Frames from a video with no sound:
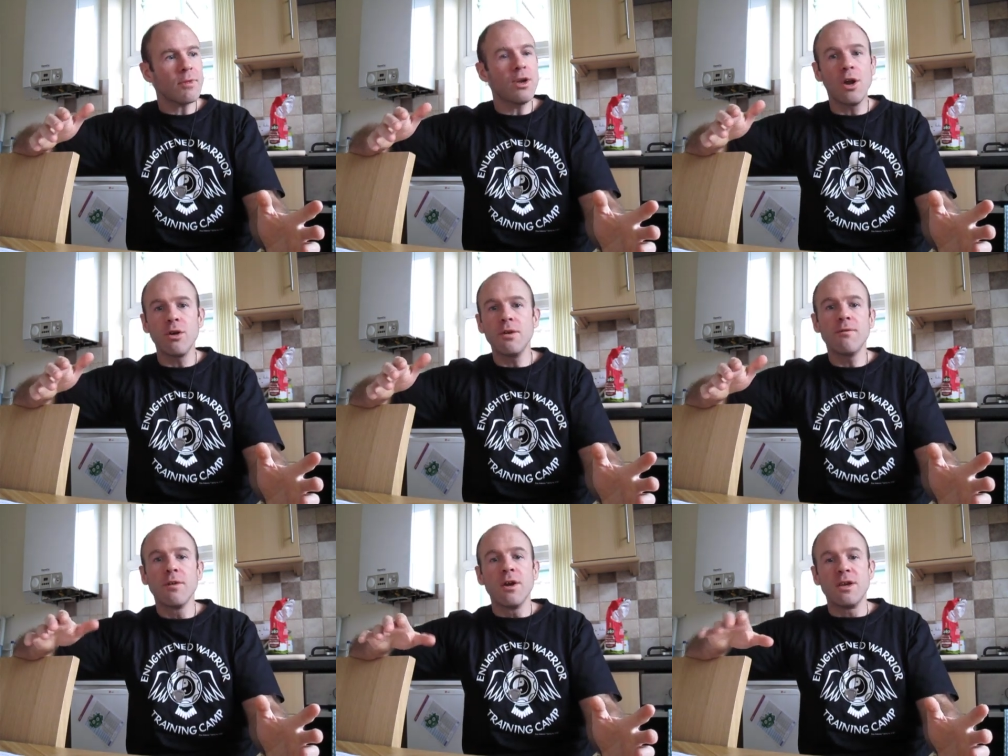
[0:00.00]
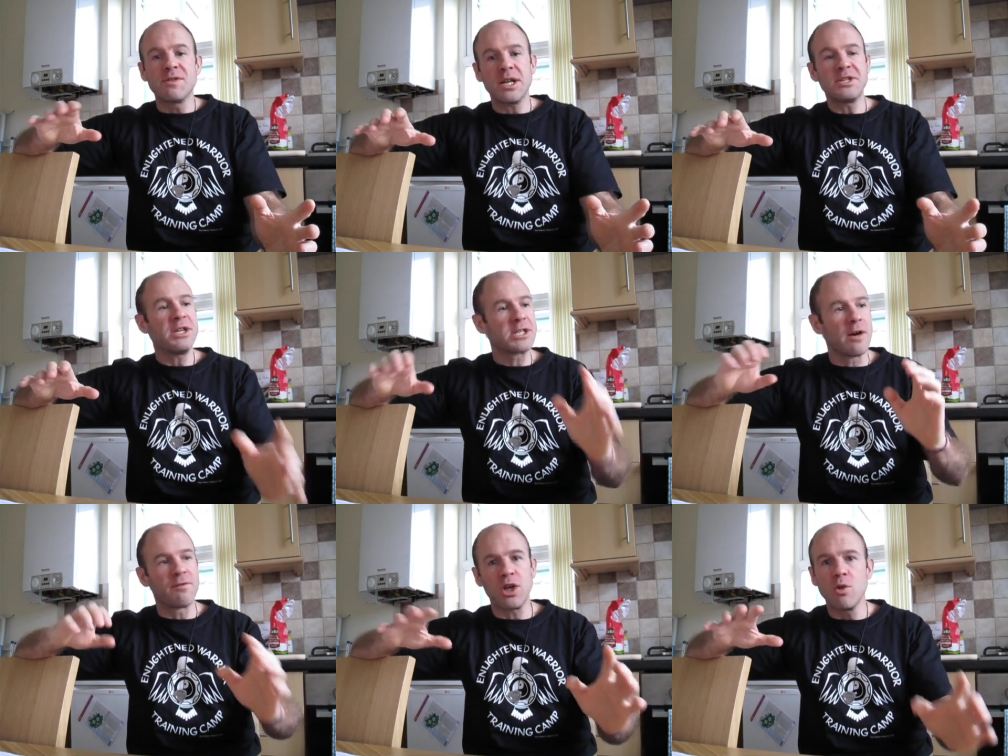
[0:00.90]
you know, you've you've said to
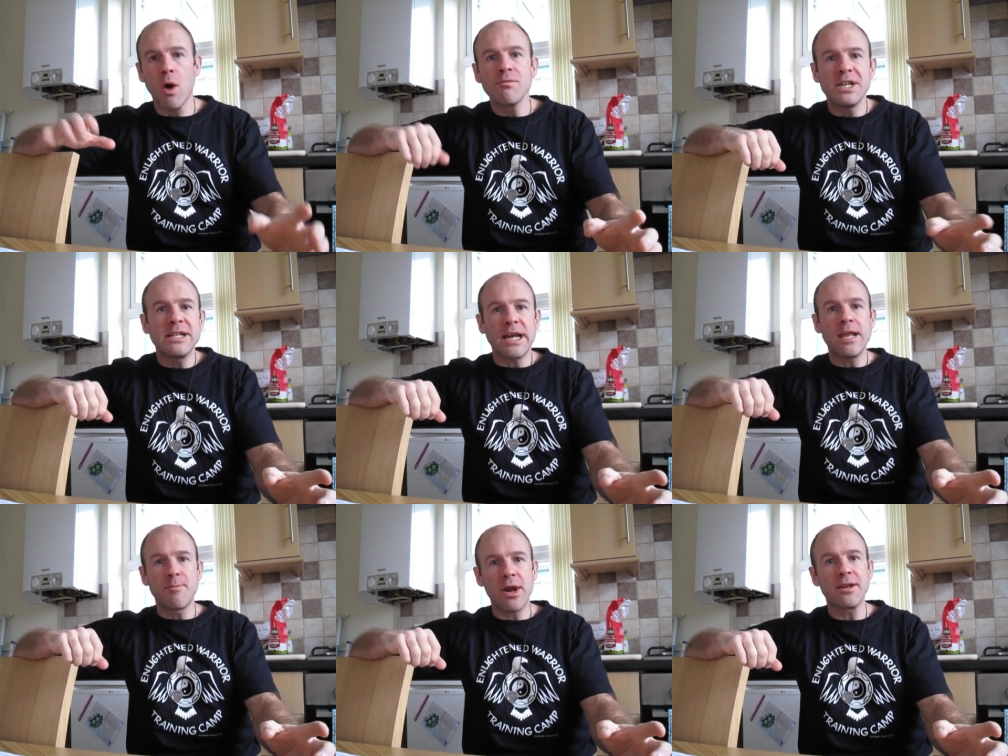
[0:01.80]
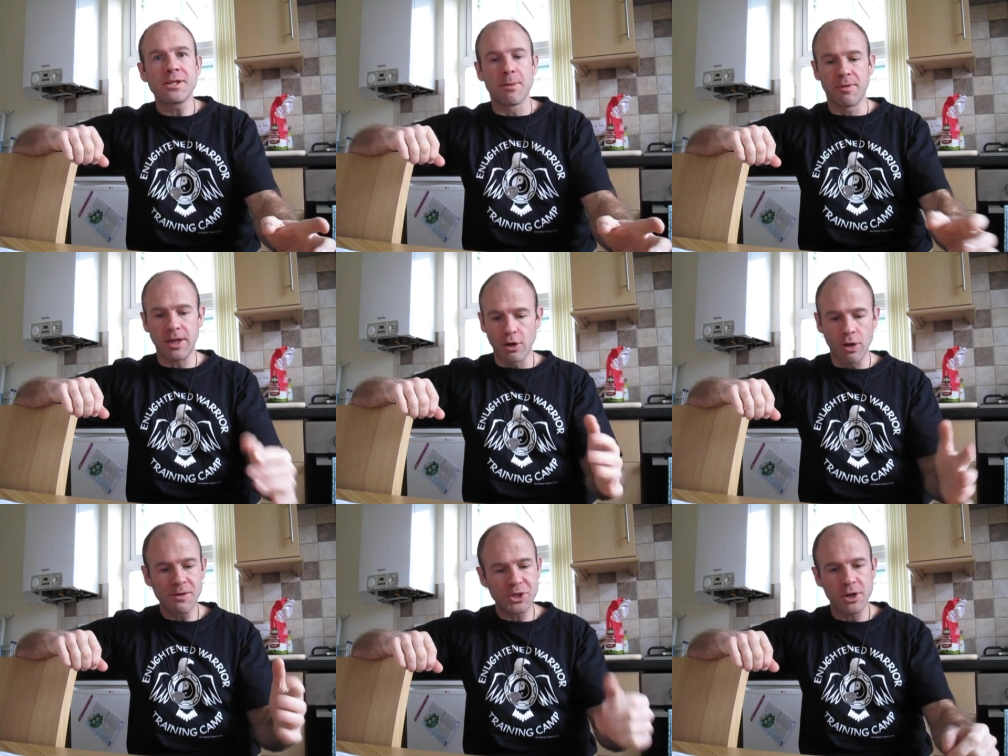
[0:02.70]
yourself that you won't eat any bread or something, and
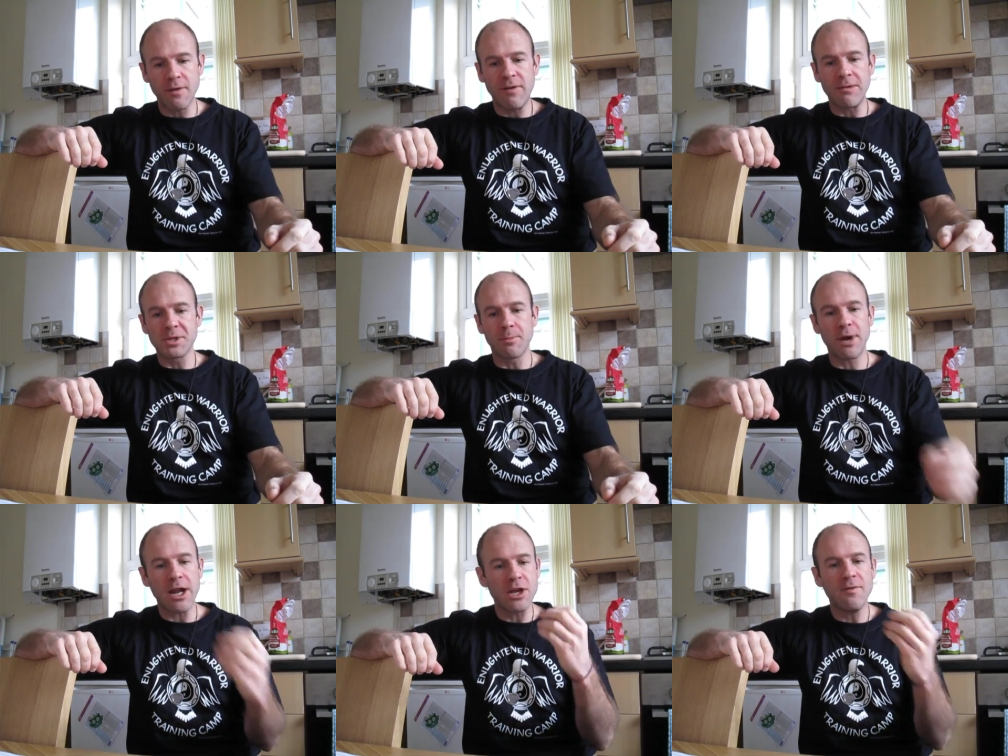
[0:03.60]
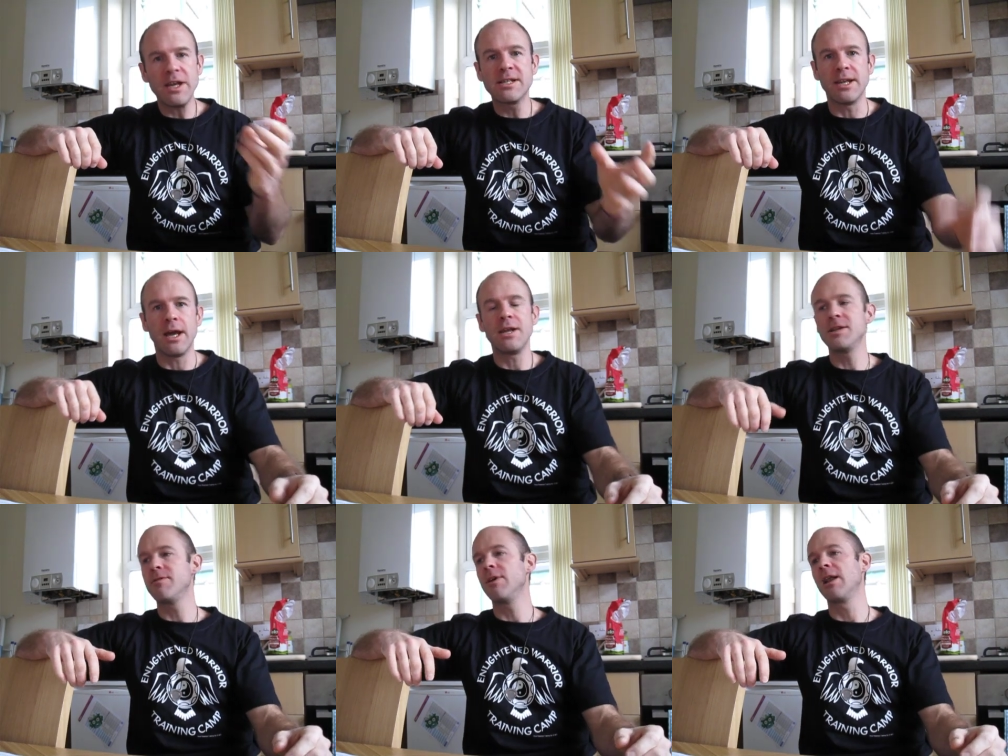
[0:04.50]
all of a sudden you found some bread and you've eaten it and you
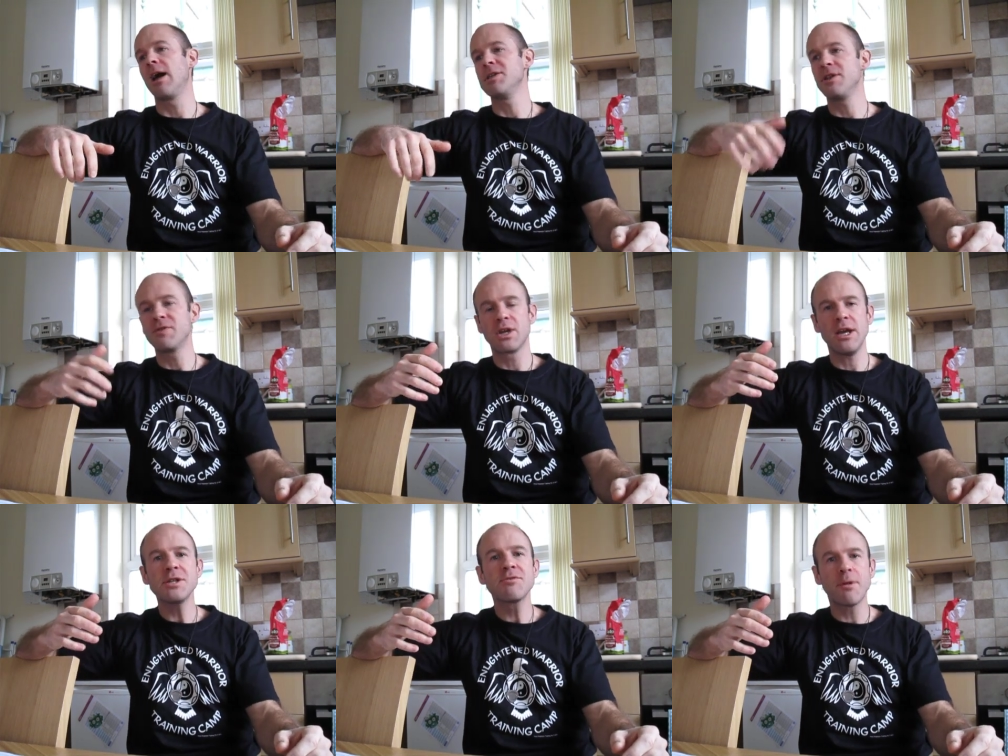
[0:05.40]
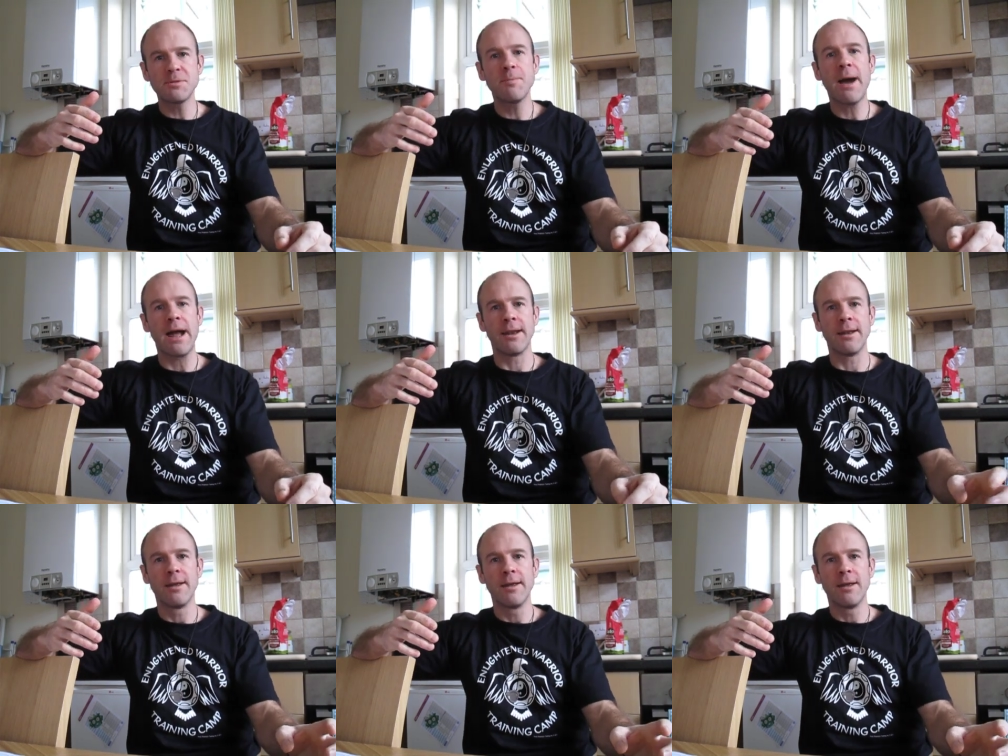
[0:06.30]
didn't realise, and you have interrupt your
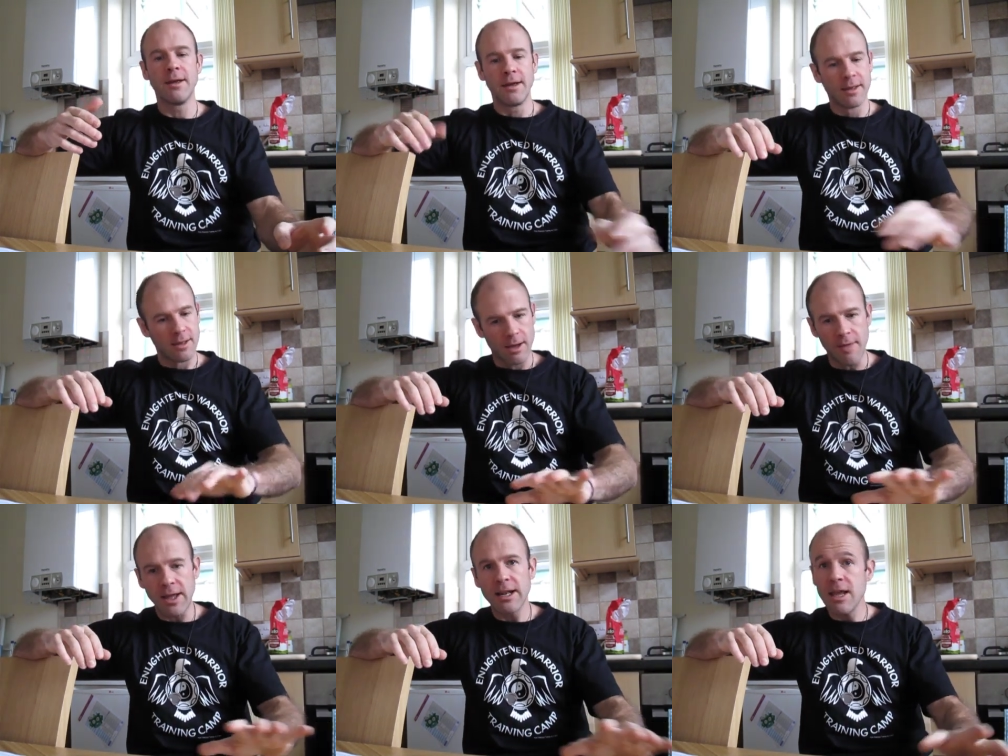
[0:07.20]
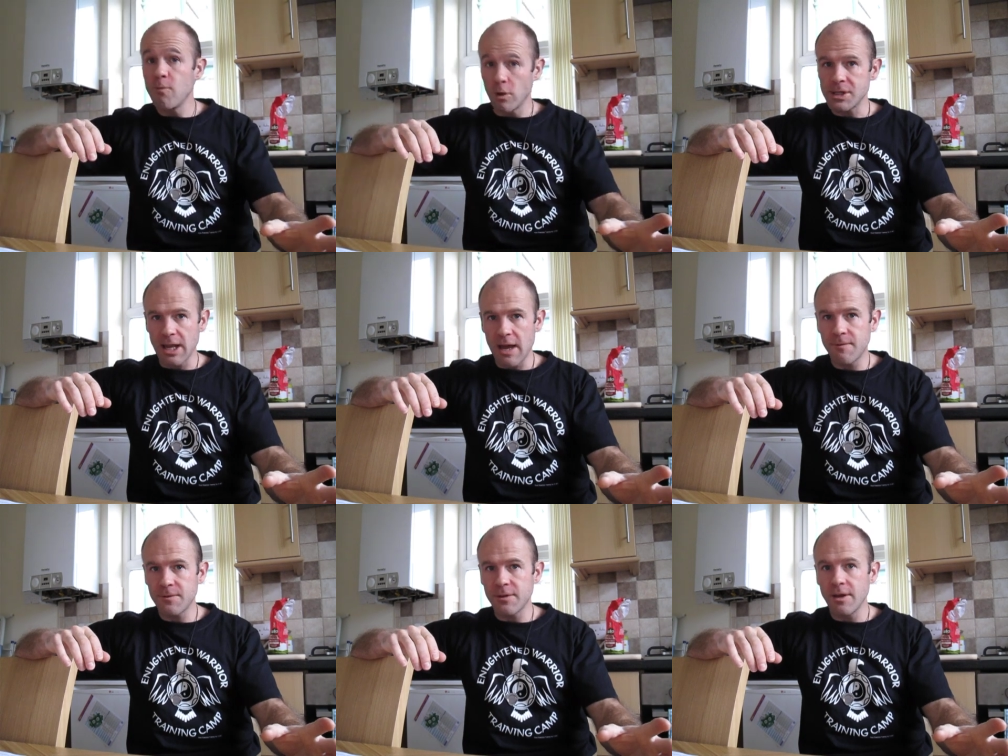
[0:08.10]
pattern, and then leave what's
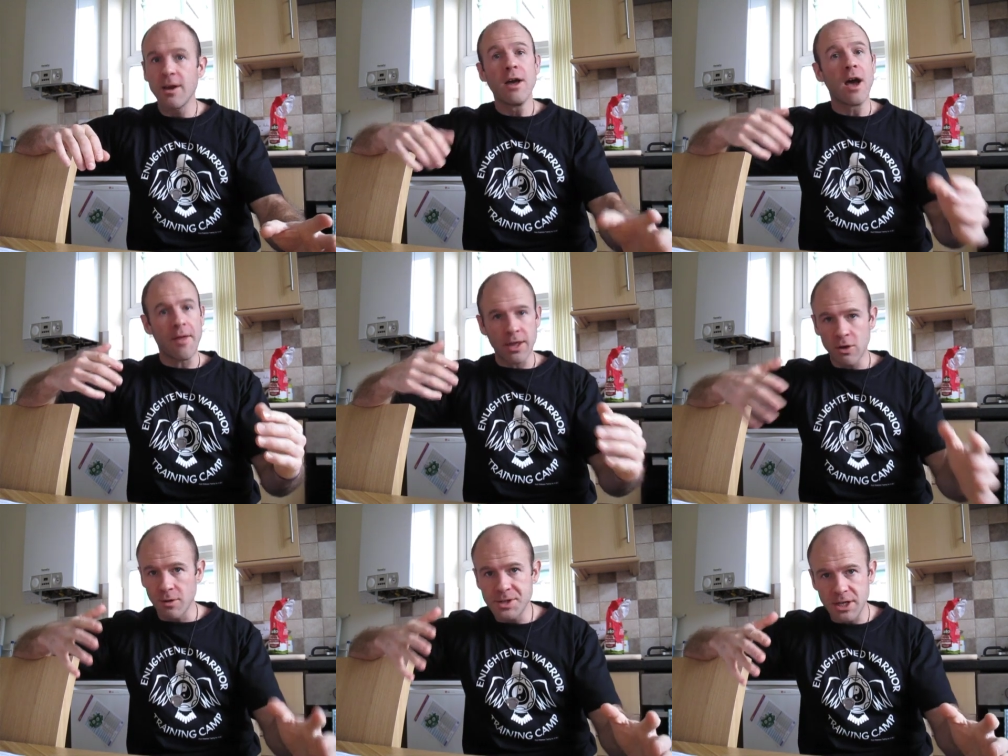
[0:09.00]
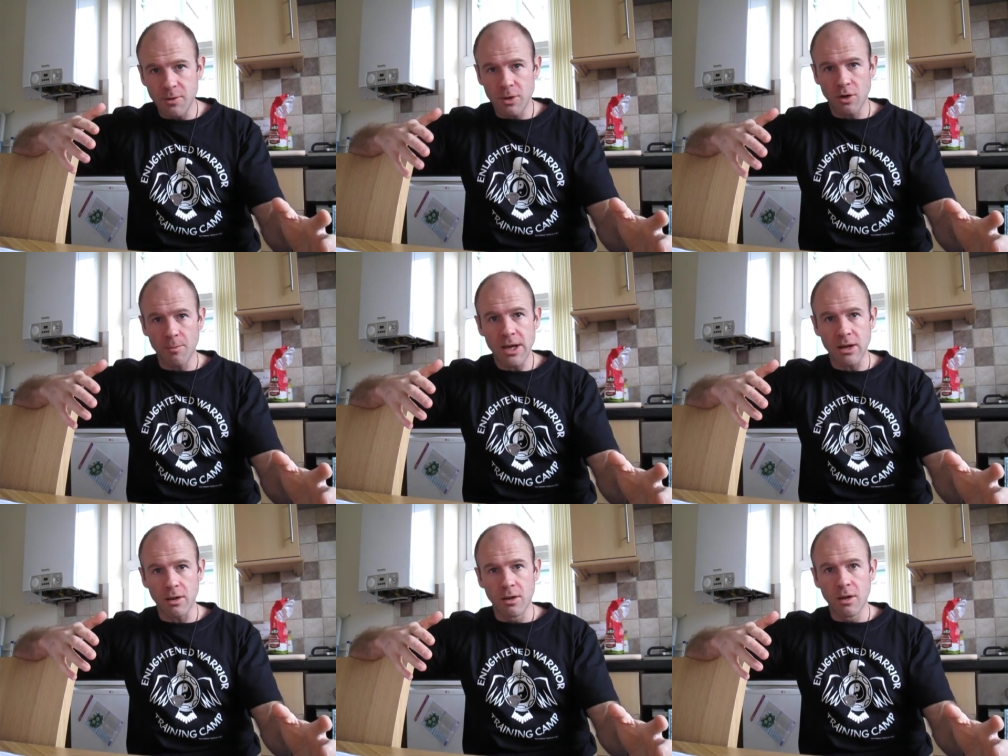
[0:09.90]
left, and then continue with your
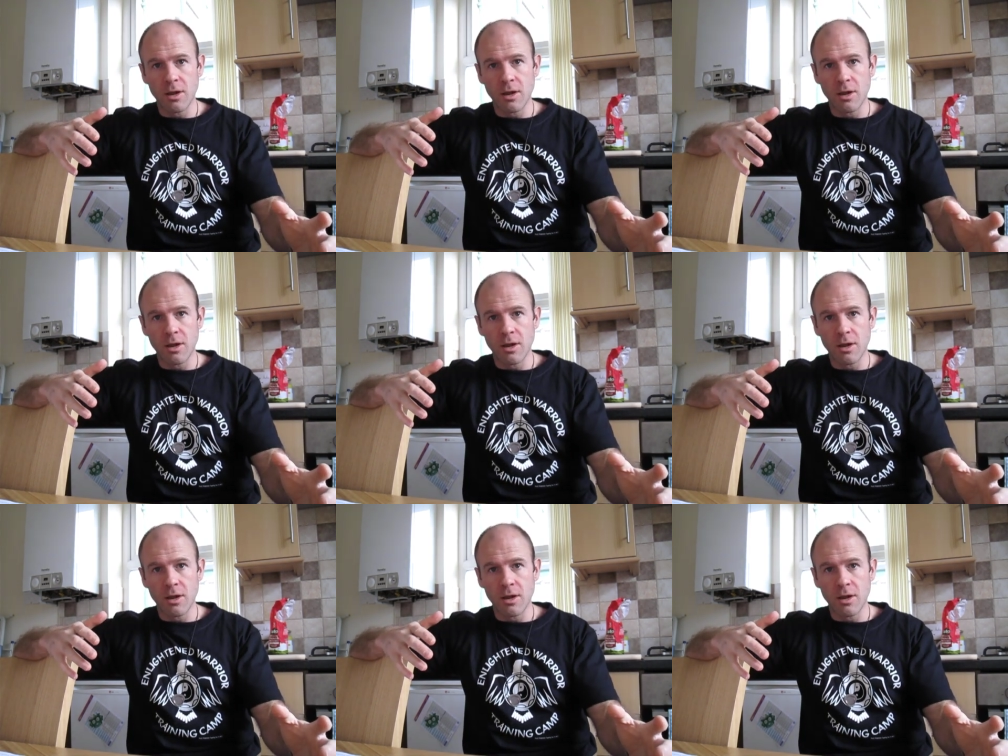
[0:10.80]
meal.